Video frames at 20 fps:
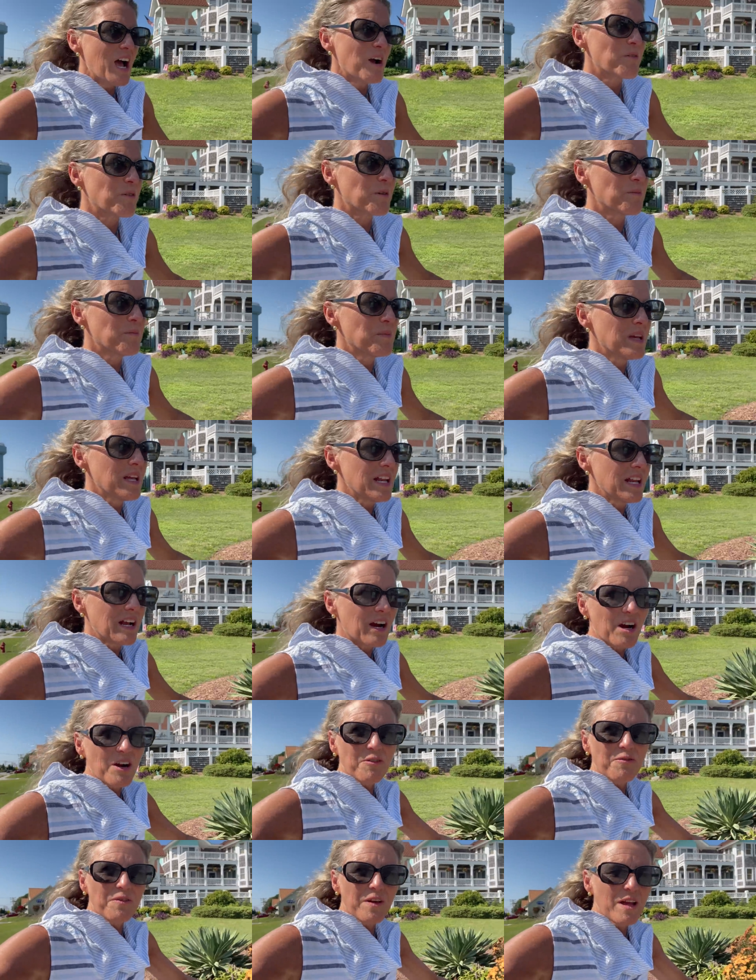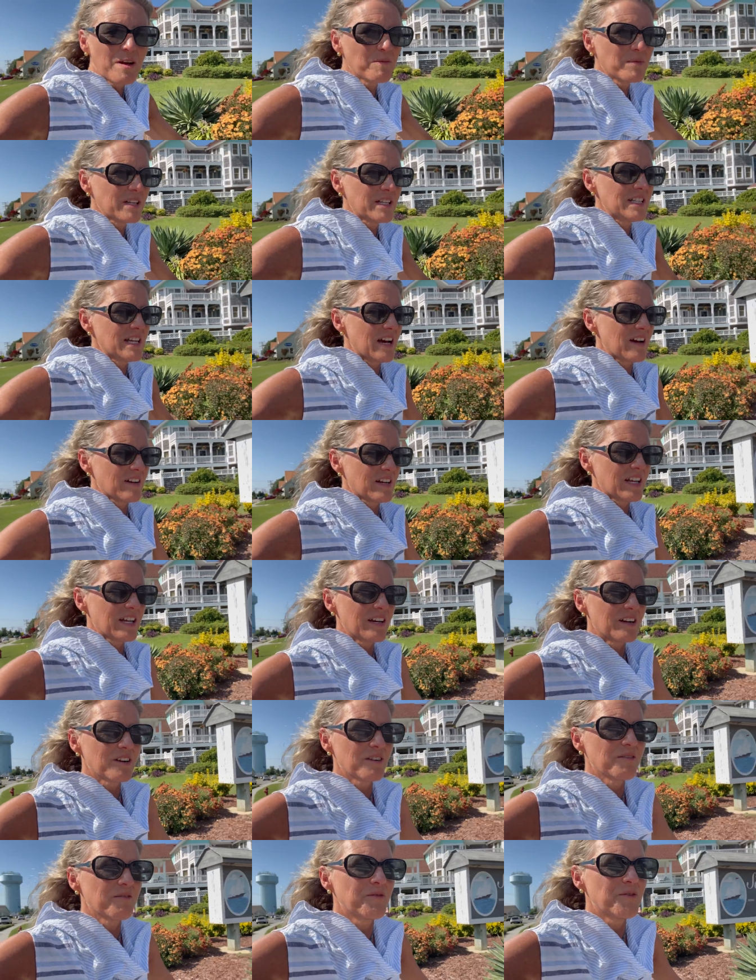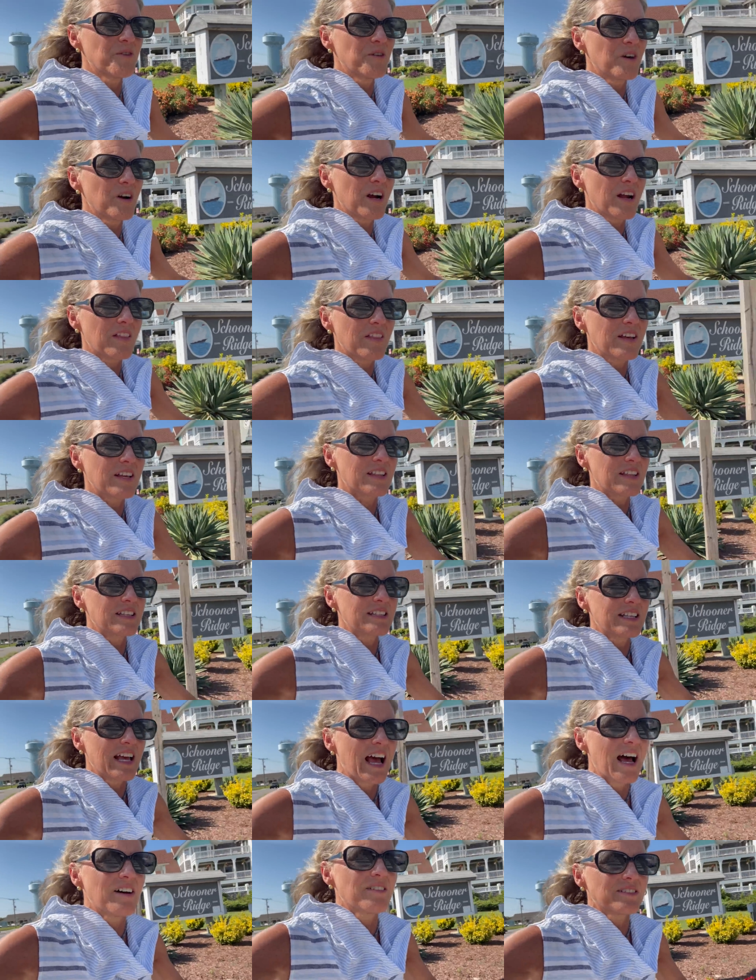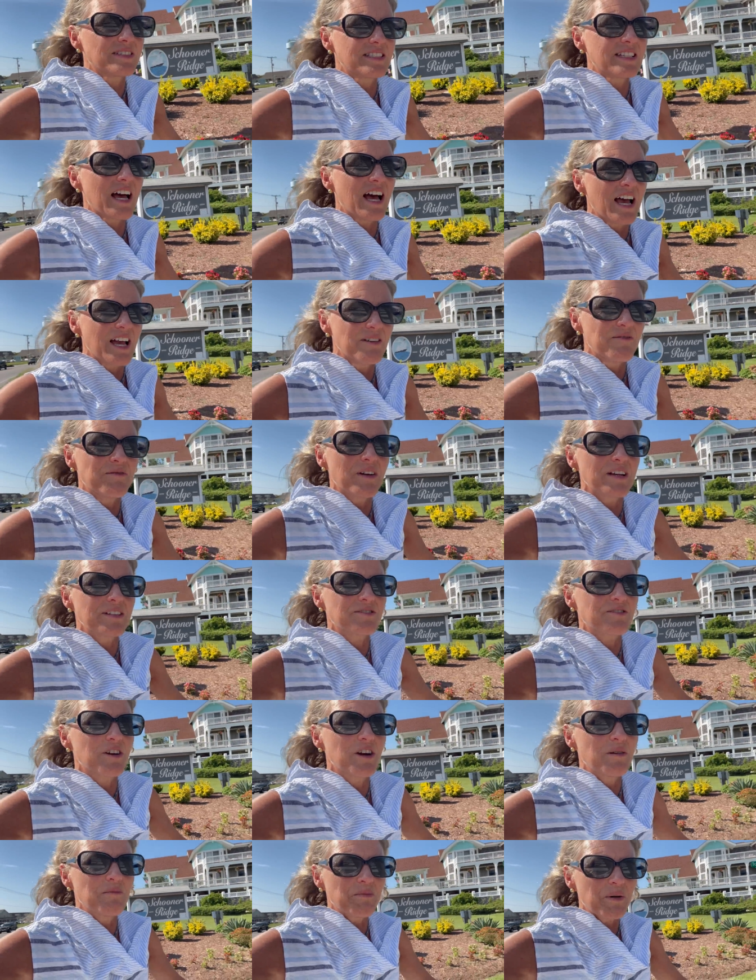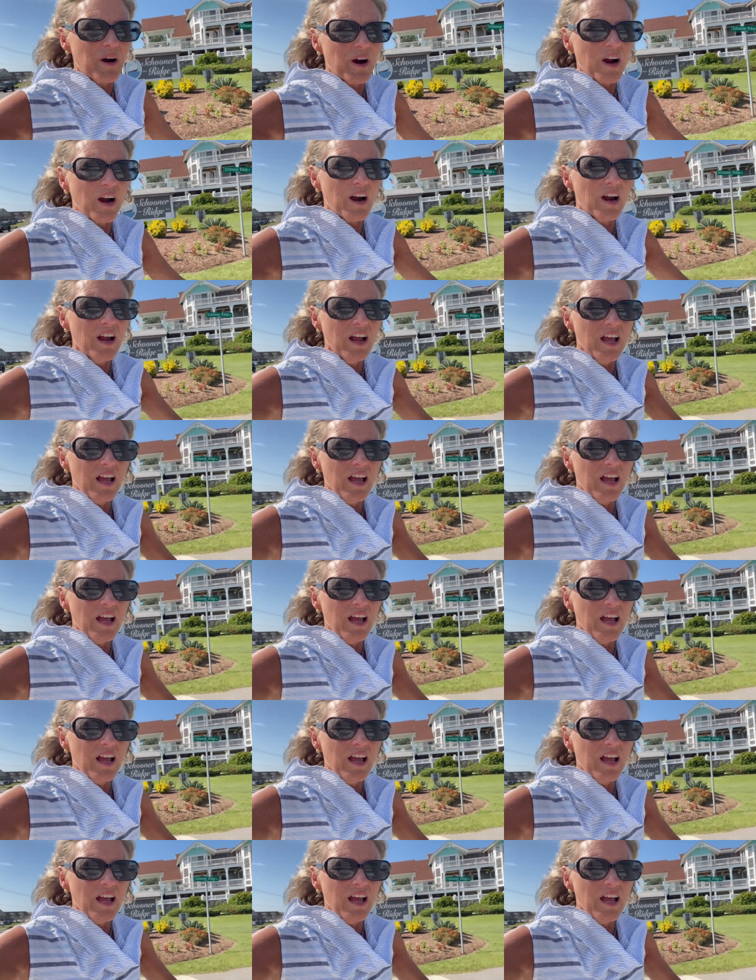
and we're meeting our family down here for like this outside restaurant bar.